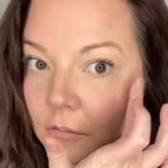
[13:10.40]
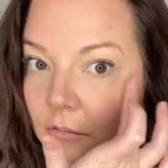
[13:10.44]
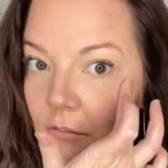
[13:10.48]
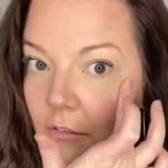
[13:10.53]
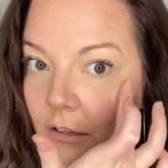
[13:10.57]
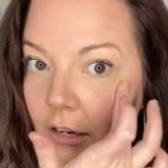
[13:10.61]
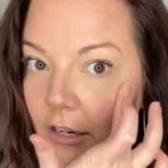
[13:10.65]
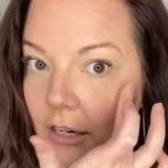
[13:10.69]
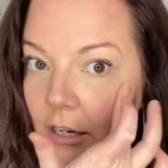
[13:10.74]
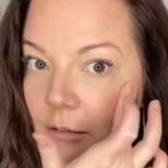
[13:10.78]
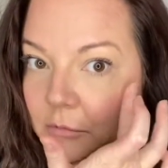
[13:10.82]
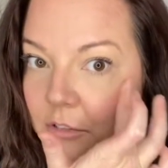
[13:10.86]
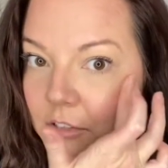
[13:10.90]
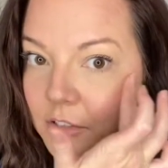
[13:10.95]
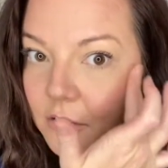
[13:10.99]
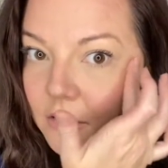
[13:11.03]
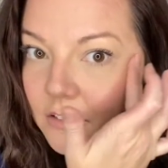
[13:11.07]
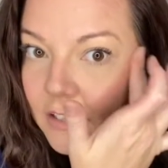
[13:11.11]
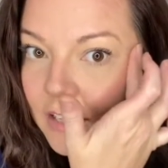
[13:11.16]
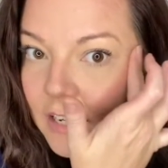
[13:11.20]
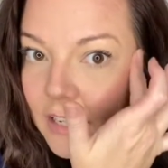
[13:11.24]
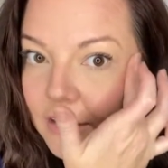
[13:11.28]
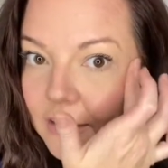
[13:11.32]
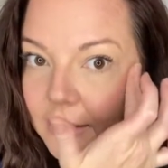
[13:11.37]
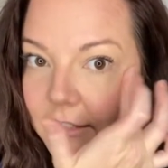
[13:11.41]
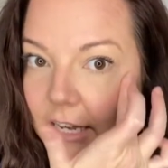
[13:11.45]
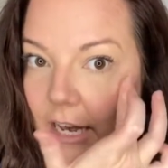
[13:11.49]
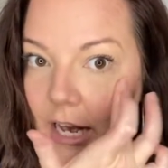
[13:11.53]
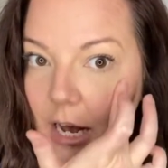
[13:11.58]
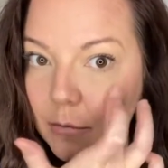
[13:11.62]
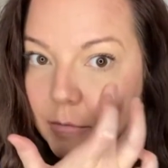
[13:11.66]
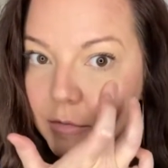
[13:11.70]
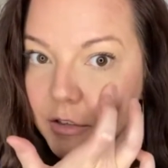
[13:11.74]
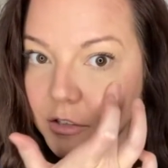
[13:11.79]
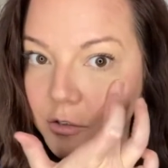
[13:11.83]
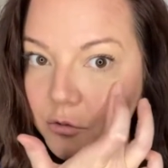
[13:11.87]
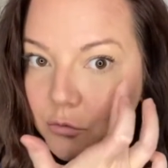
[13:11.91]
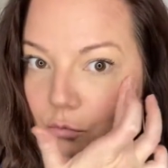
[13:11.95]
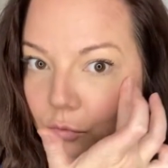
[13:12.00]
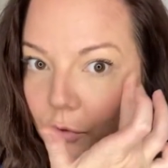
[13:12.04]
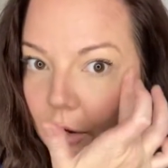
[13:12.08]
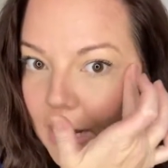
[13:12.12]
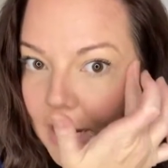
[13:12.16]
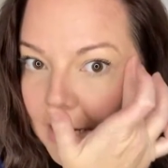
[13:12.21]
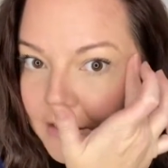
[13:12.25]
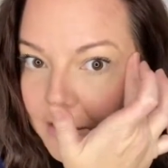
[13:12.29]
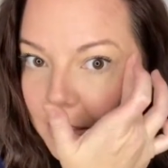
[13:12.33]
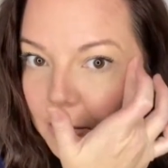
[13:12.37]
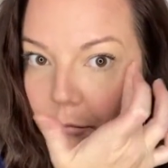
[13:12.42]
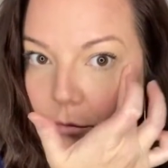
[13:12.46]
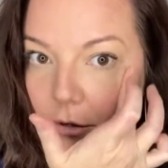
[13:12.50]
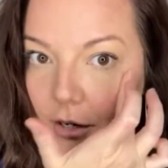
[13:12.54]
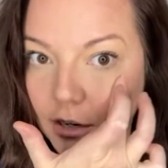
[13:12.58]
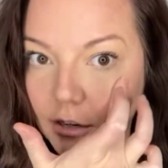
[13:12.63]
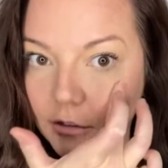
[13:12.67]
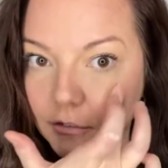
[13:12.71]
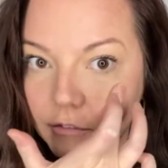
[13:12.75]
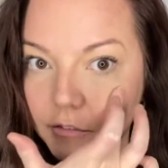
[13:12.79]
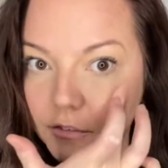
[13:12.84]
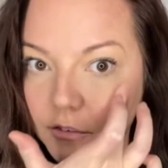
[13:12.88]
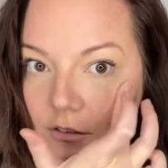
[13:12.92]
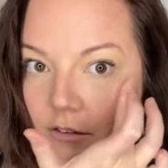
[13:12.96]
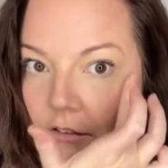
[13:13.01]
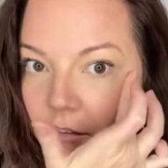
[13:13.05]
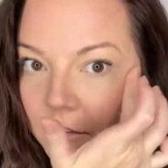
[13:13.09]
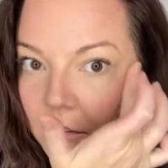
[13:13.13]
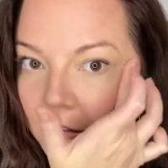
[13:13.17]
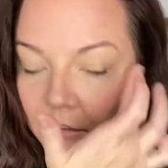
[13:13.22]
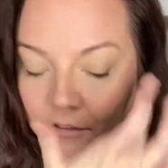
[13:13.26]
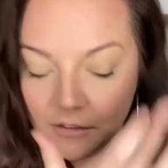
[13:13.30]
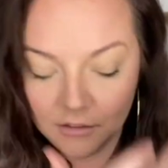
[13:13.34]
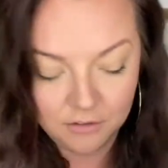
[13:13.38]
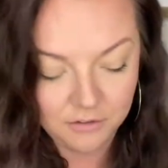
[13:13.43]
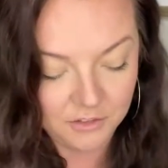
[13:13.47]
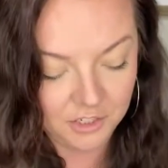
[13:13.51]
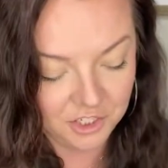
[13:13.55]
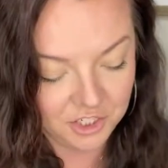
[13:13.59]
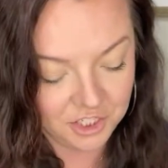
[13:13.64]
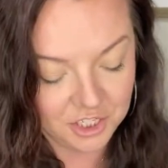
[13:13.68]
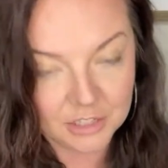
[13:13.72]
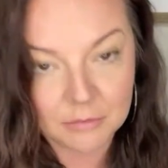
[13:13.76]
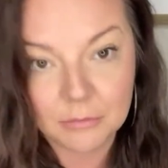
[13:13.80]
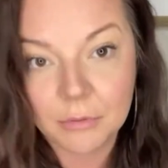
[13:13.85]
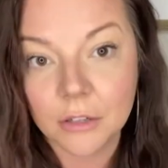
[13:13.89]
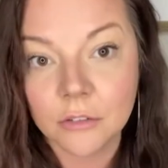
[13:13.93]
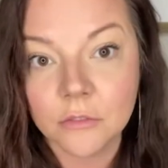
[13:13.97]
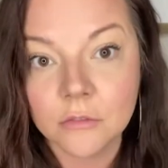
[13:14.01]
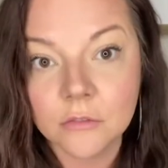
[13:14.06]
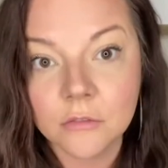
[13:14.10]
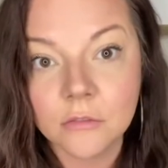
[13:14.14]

And I'm just gonna kind of tap this right above the cheekbone,